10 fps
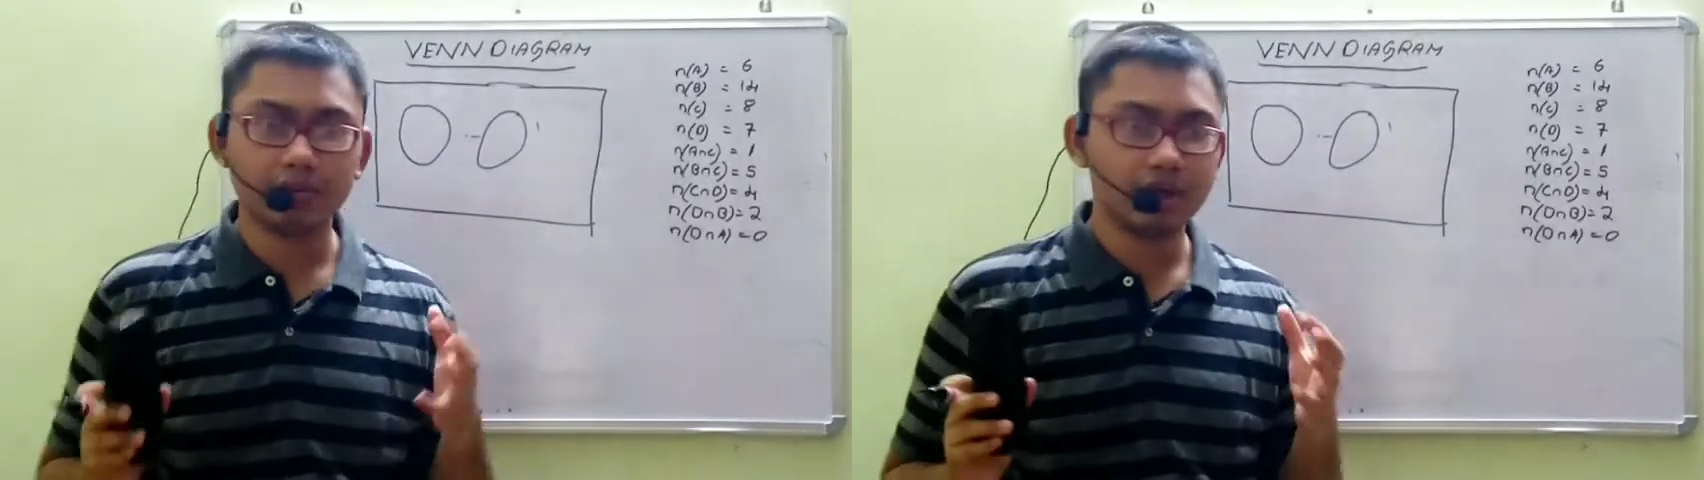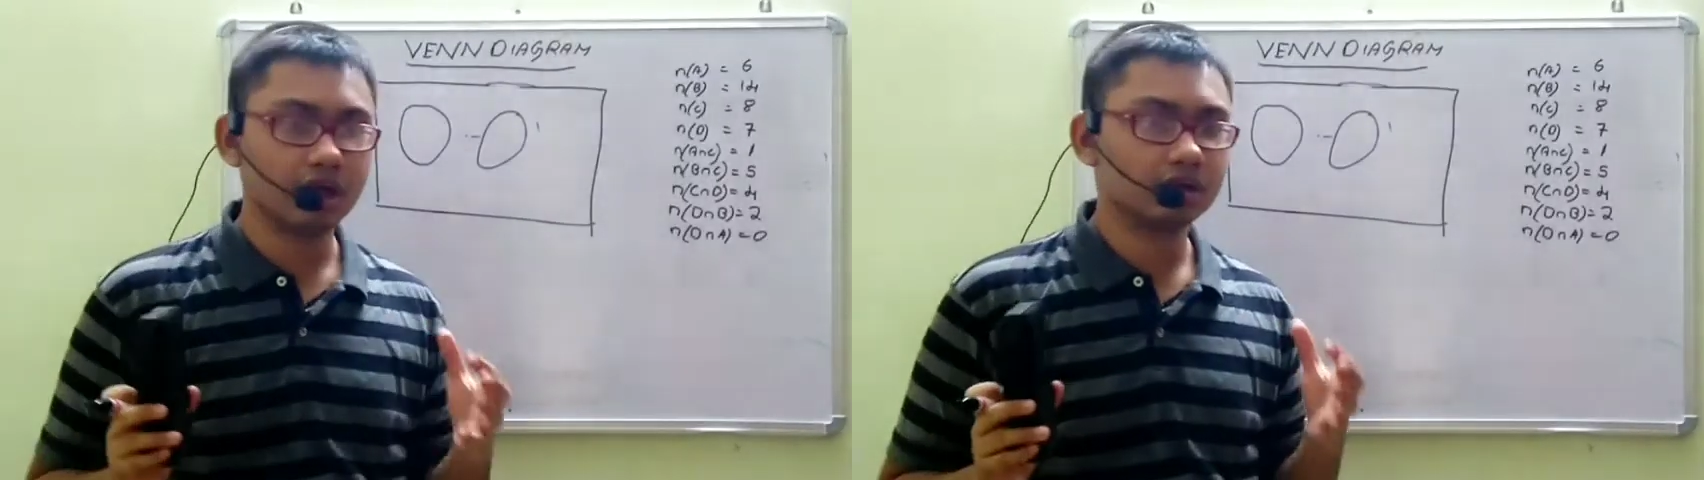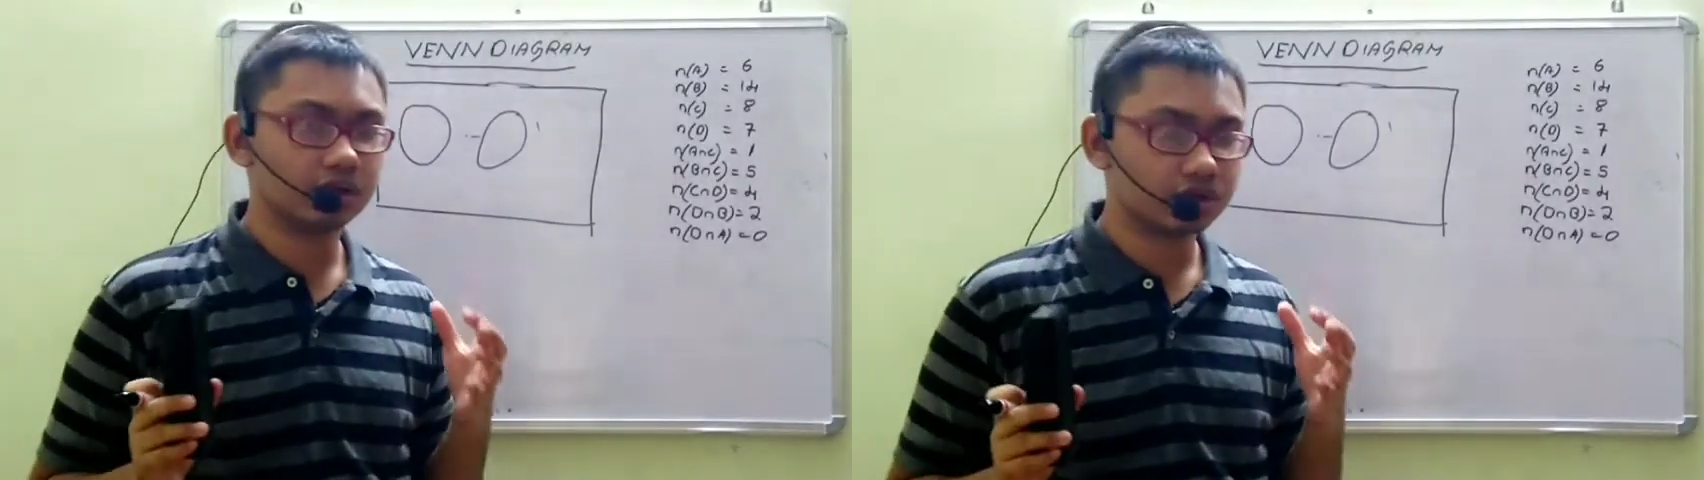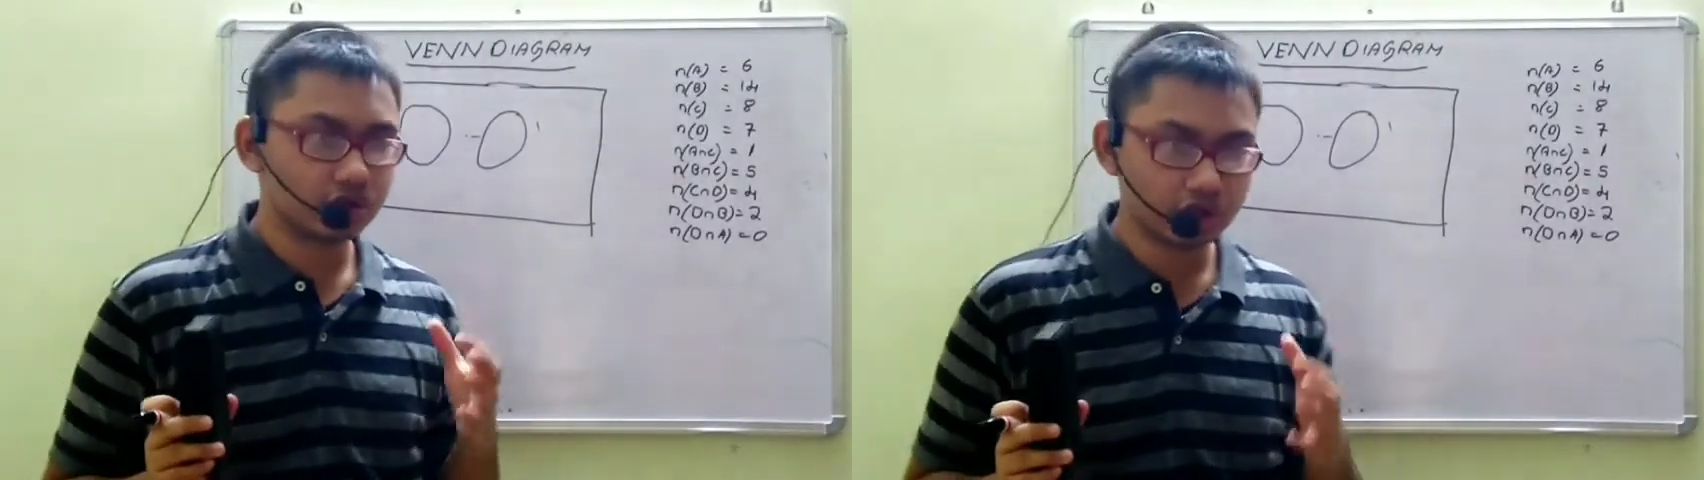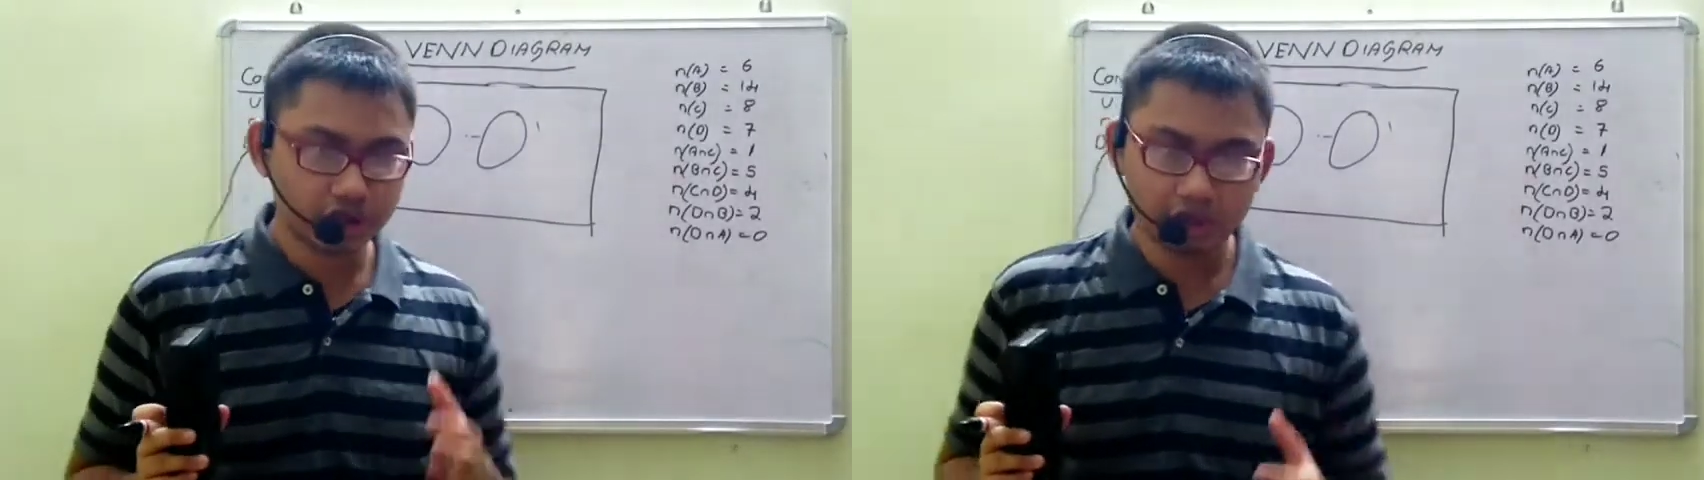B are
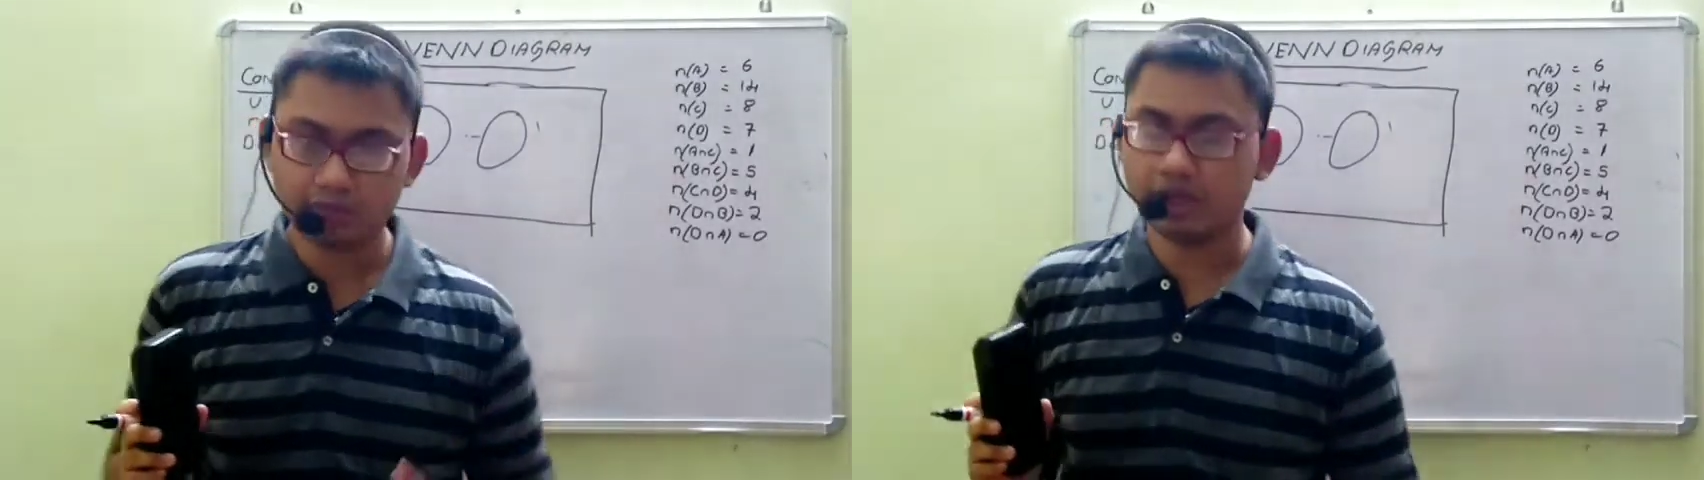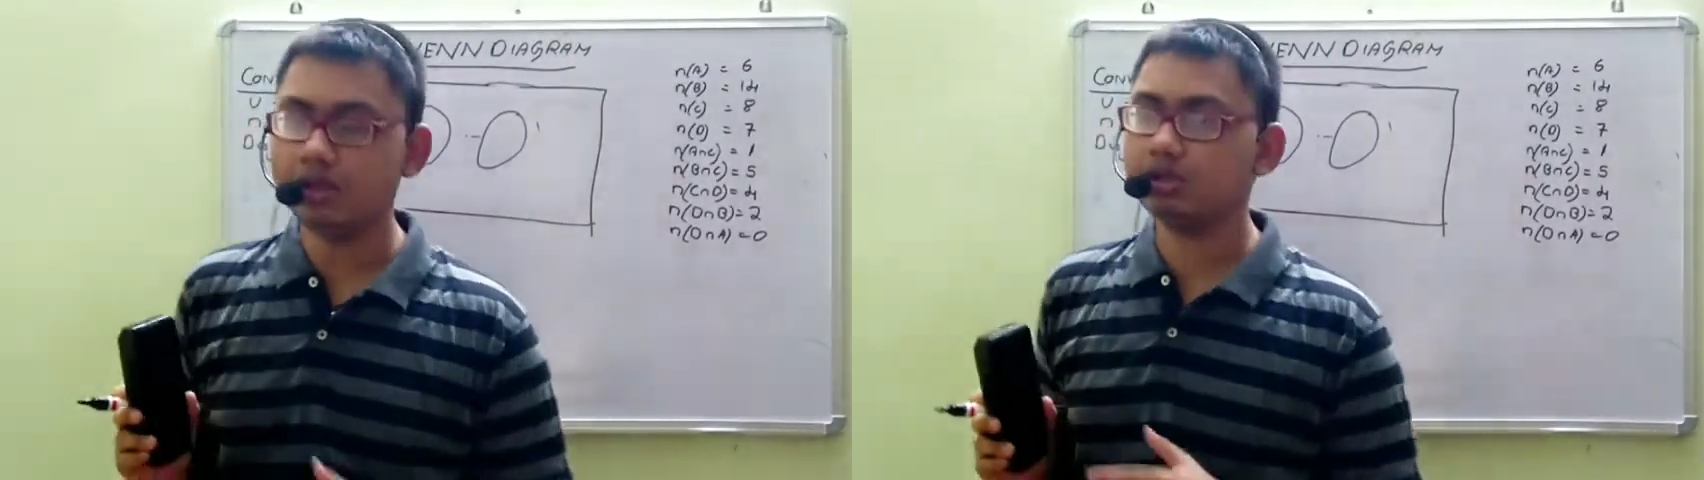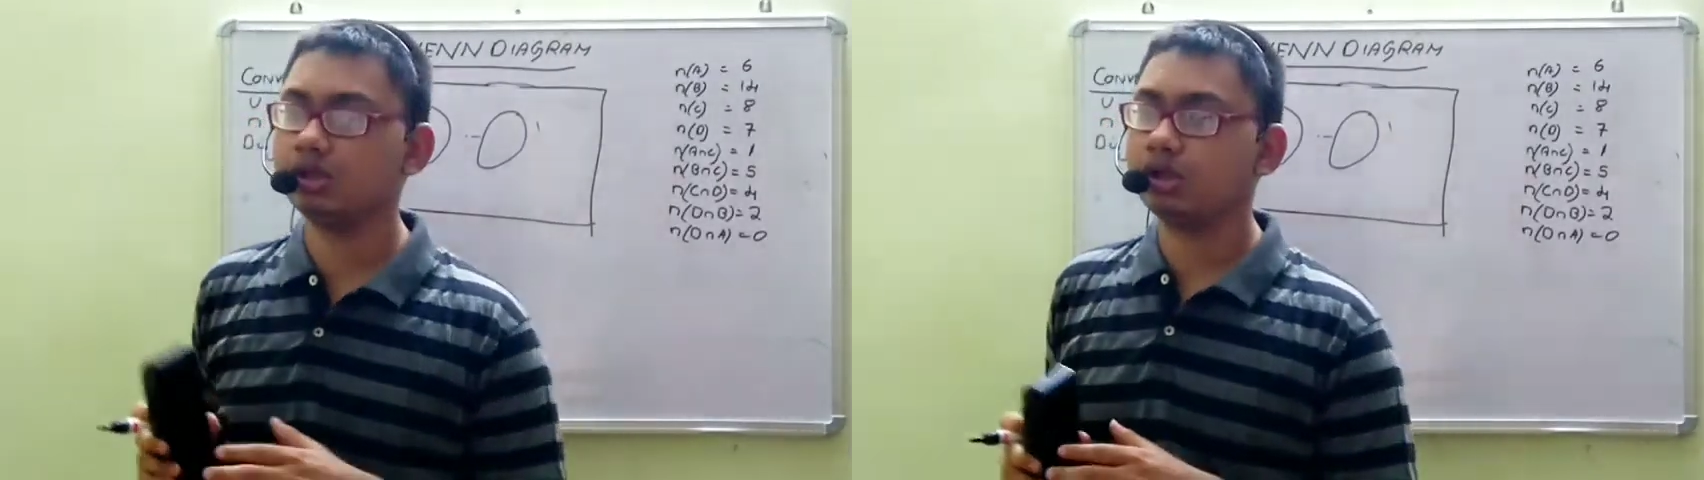disjoint means